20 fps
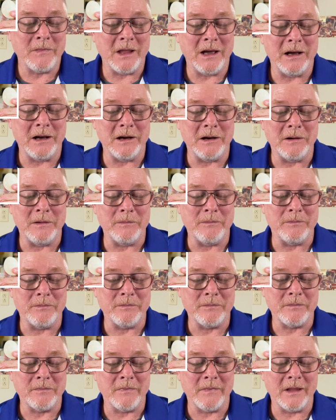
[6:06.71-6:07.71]

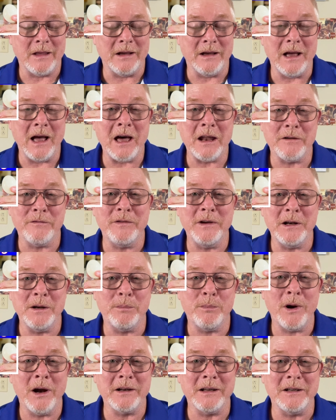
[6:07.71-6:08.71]
how to feed a
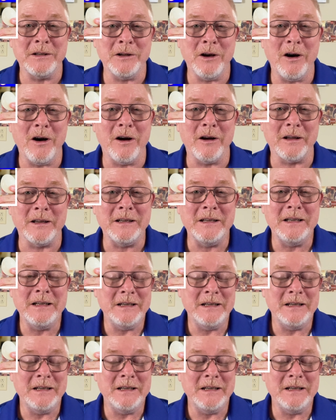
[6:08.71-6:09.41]
pregnant dog.